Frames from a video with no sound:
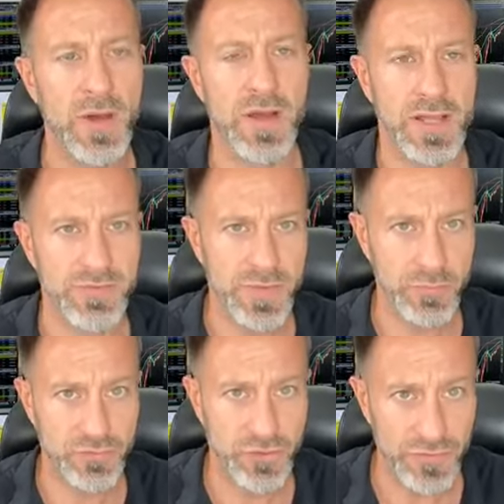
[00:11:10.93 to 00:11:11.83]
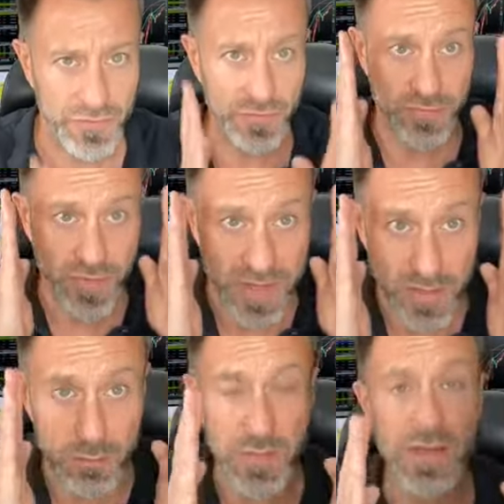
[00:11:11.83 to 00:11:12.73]
I have some students that
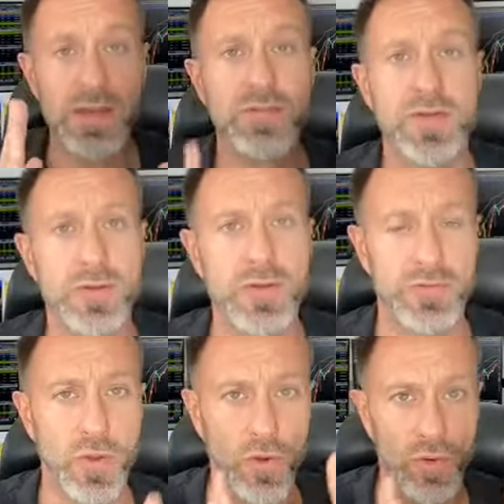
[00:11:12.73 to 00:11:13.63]
stay completely focused